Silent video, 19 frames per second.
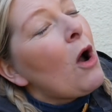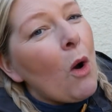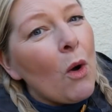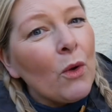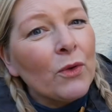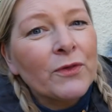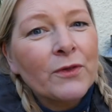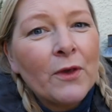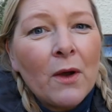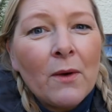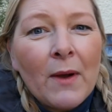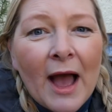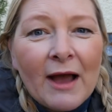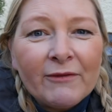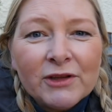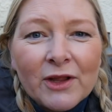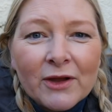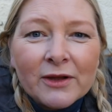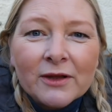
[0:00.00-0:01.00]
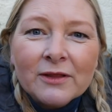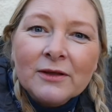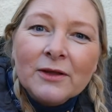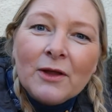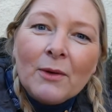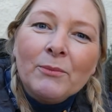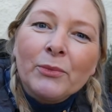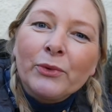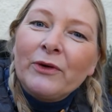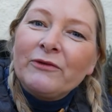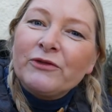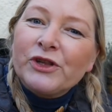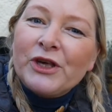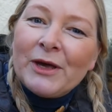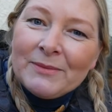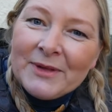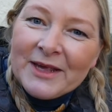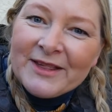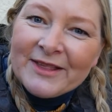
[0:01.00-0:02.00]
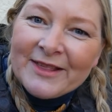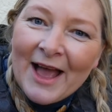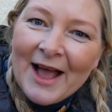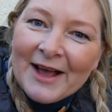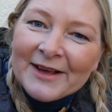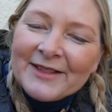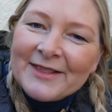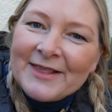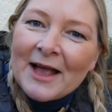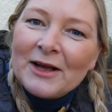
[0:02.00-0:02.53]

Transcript: Also, have a look at the number of chimney stacks.